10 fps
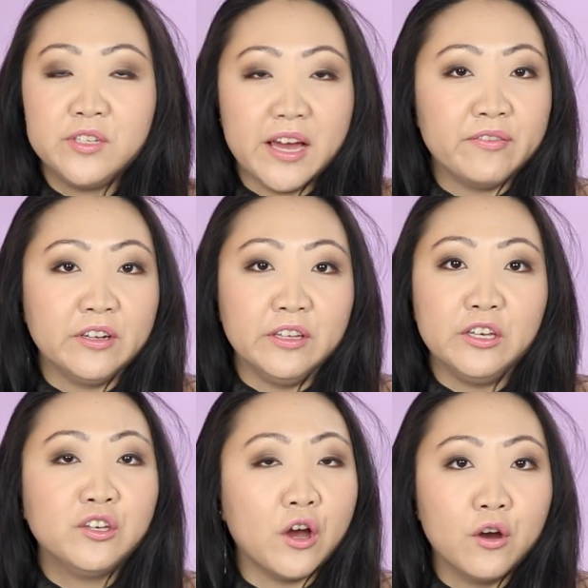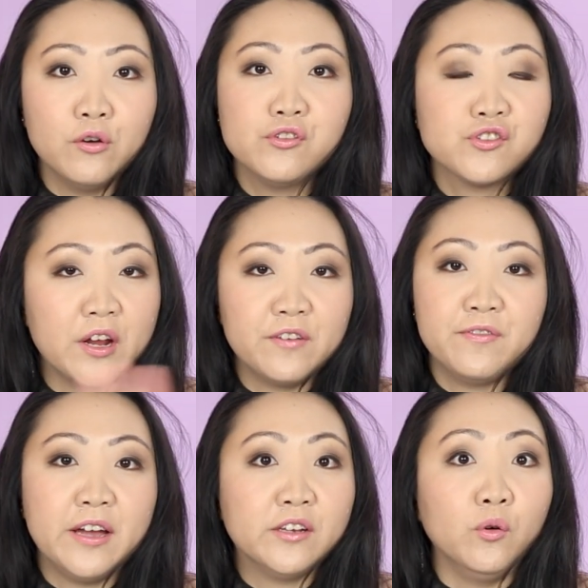Definitely go try to
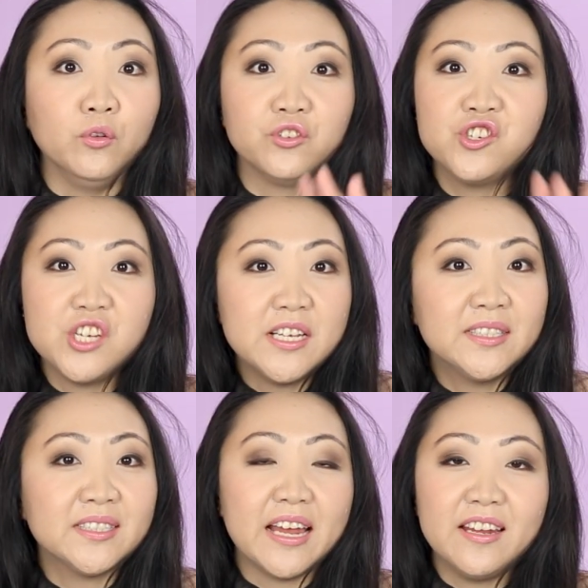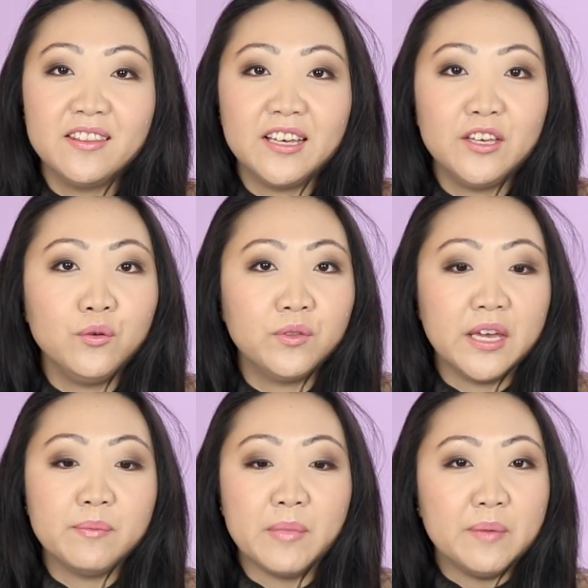find old sheets, anything you
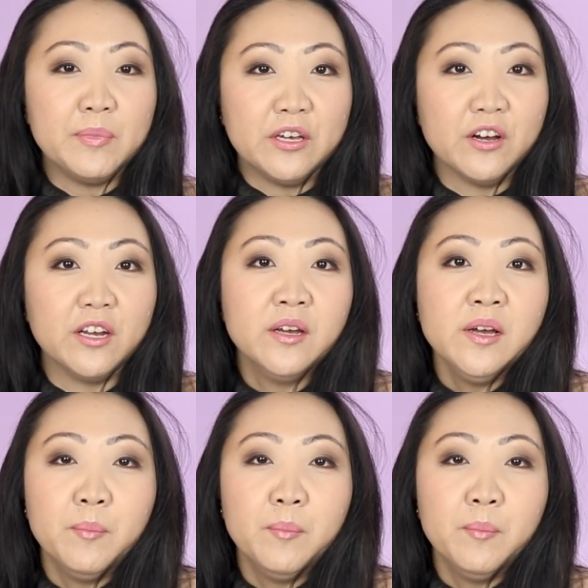think might be good,